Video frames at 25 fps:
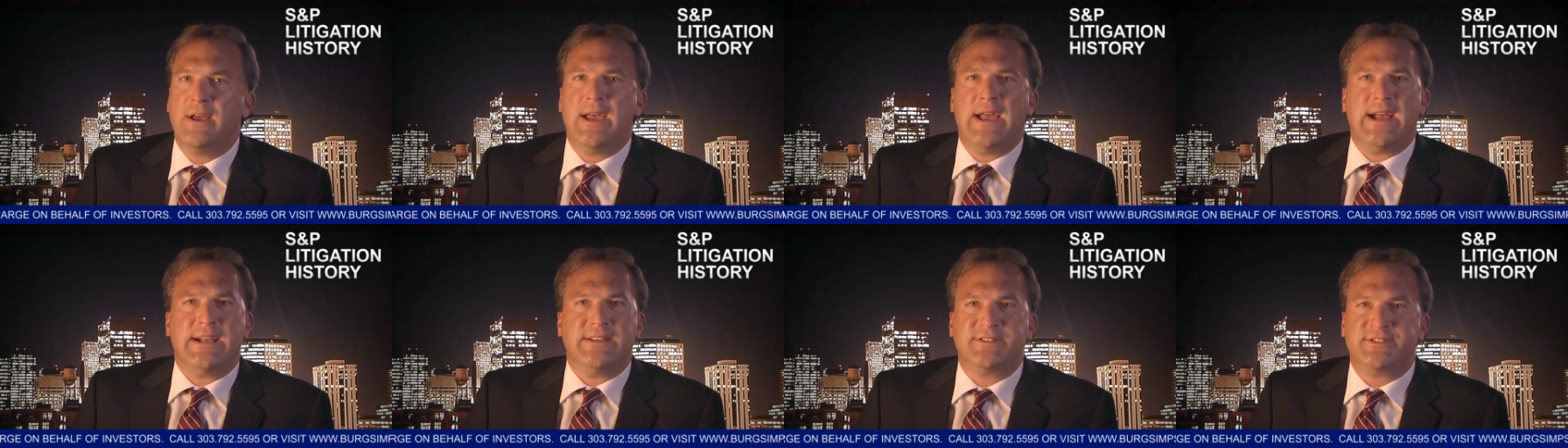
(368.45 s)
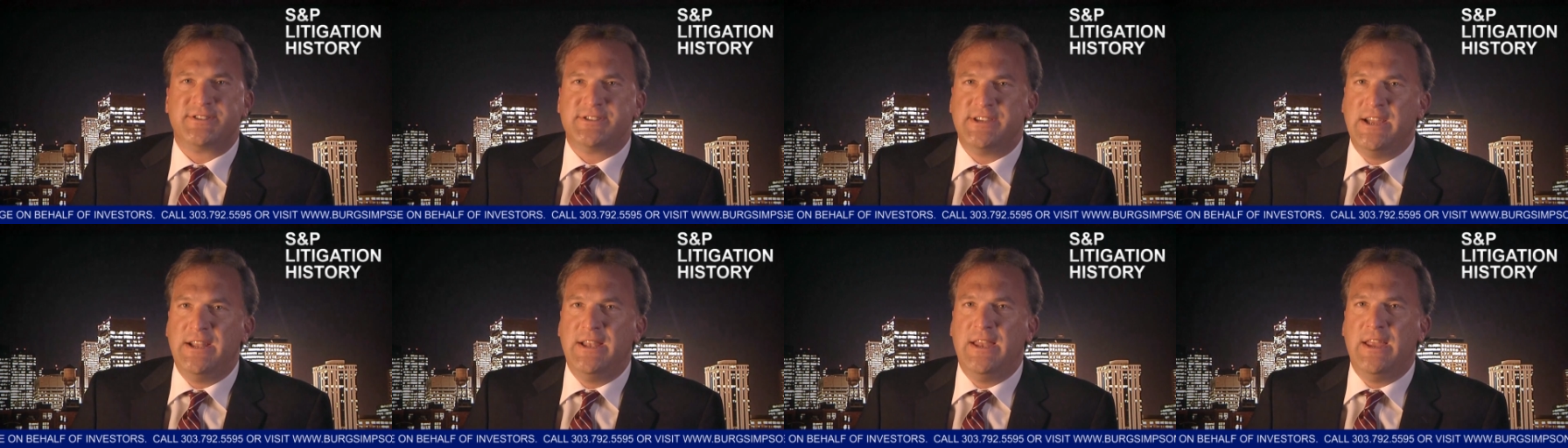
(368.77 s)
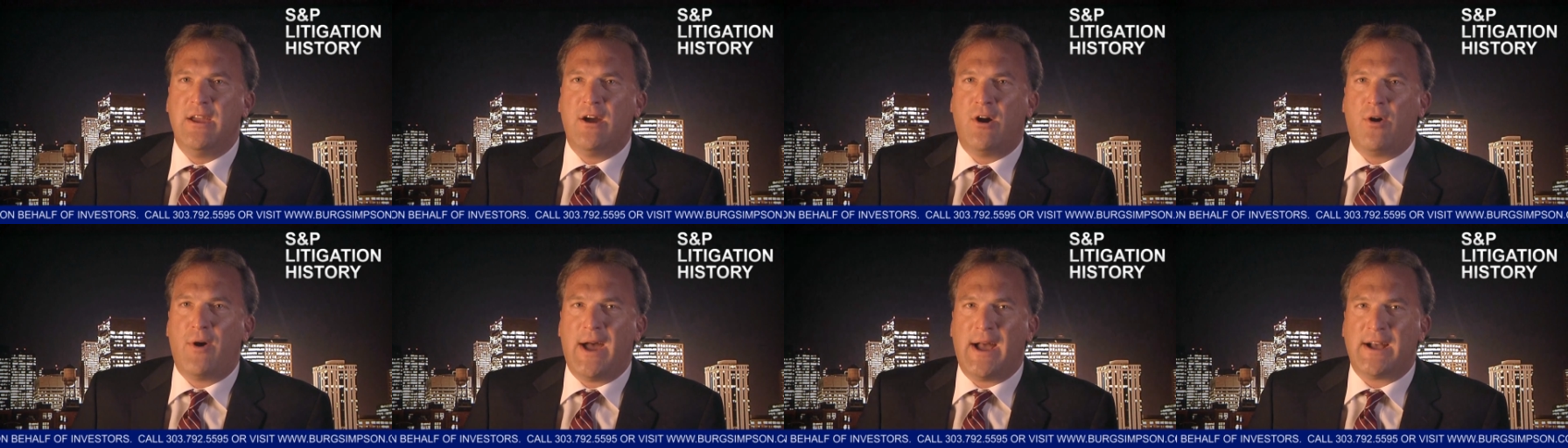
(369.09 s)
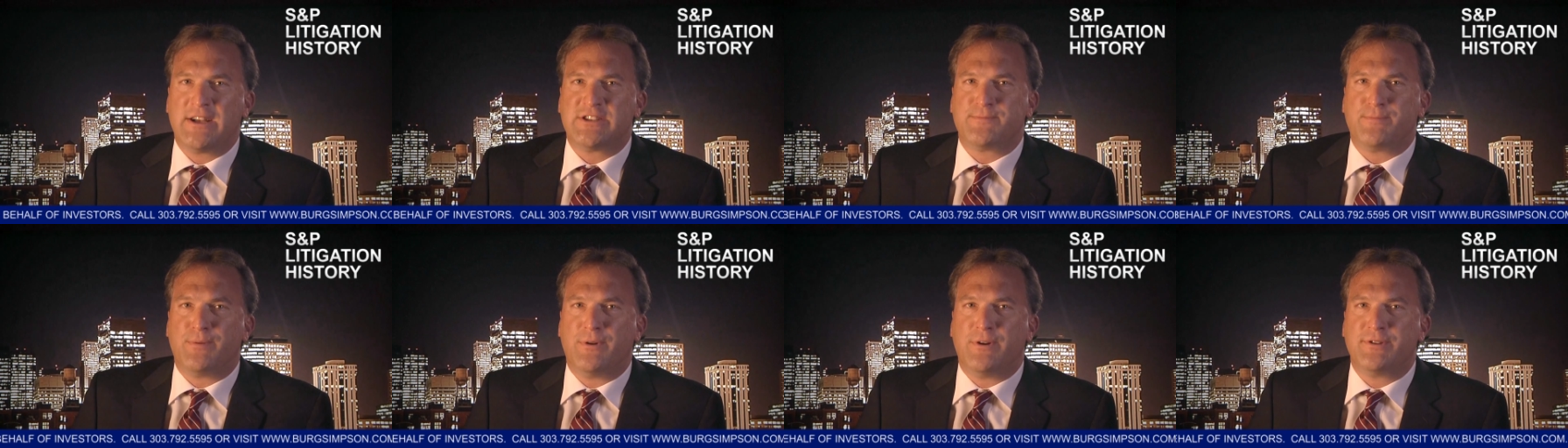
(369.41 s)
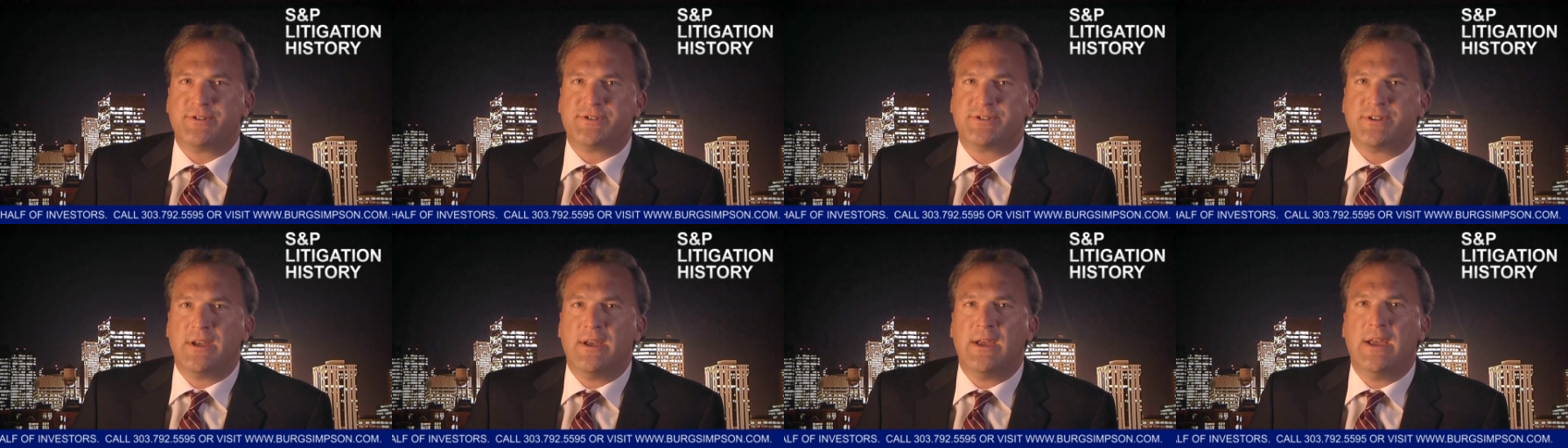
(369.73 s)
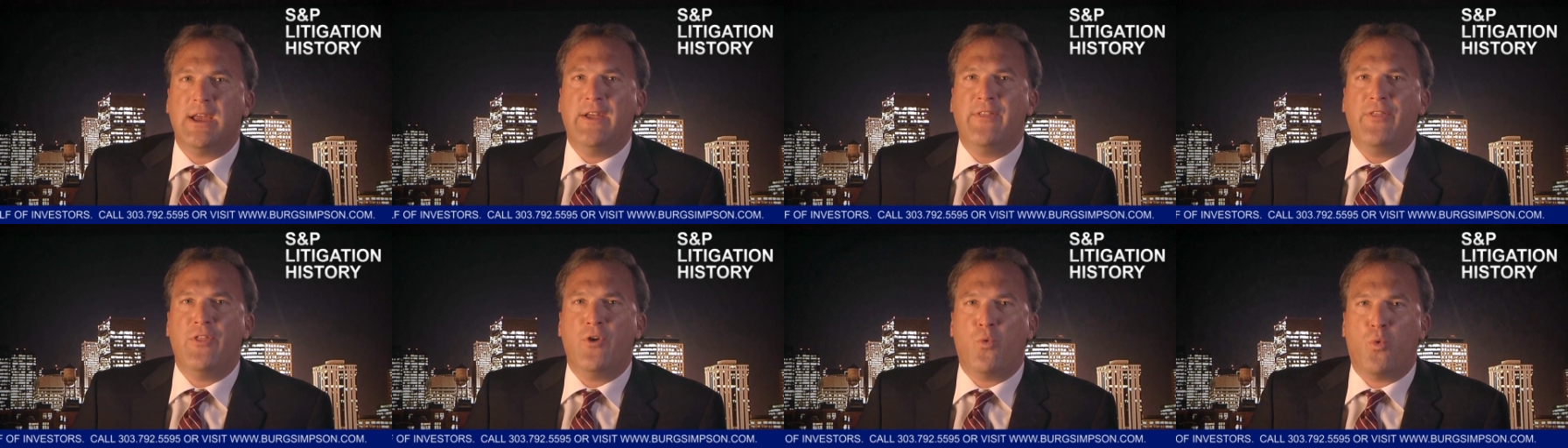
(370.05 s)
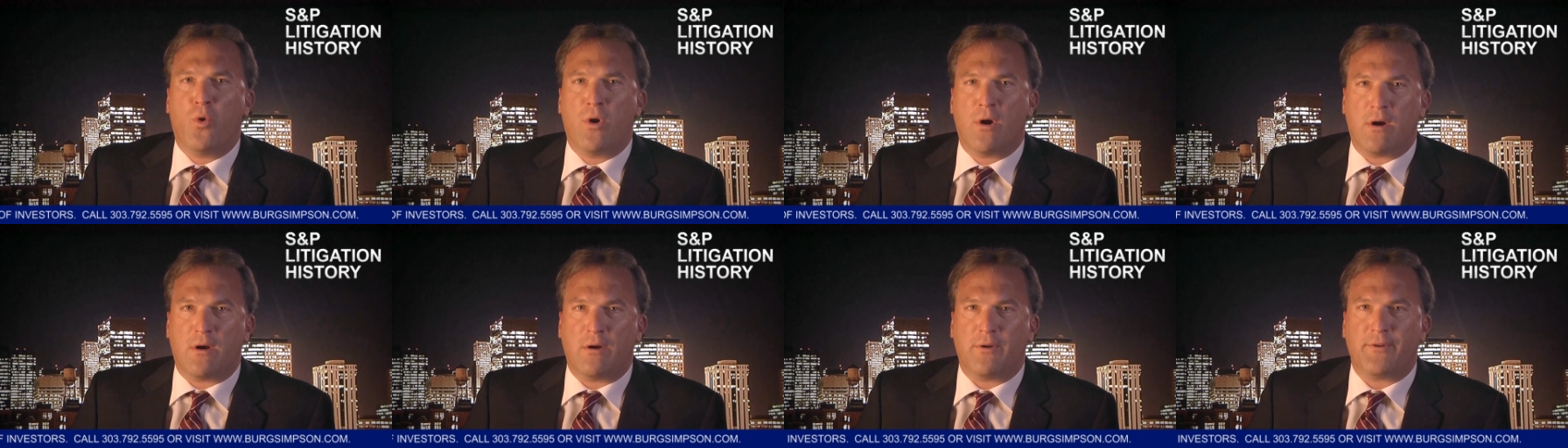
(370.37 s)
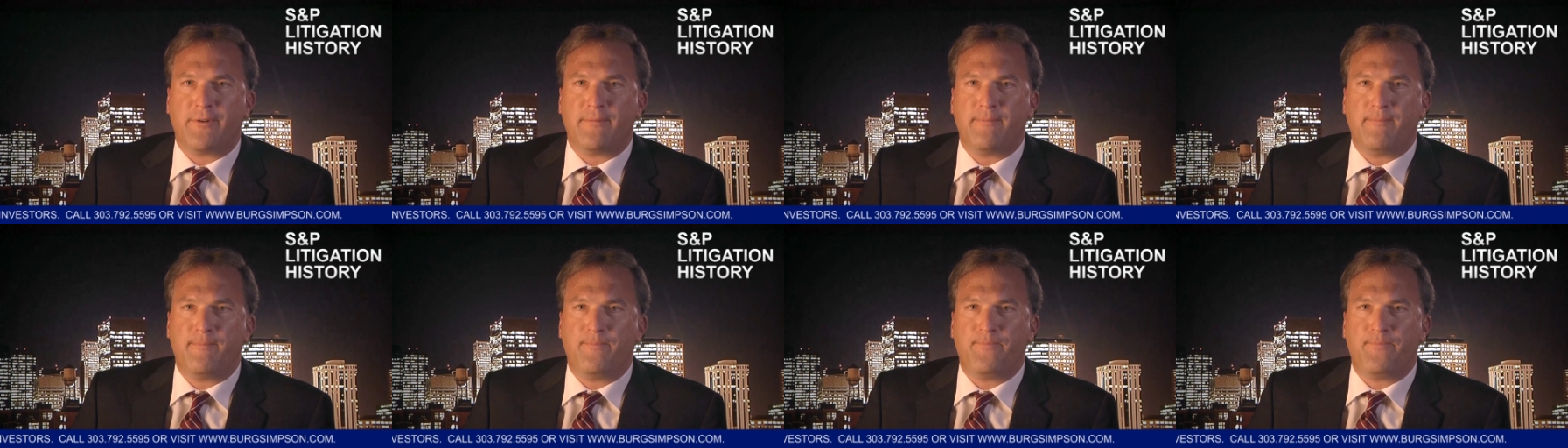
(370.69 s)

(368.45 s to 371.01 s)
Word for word: and CDO experts in the world.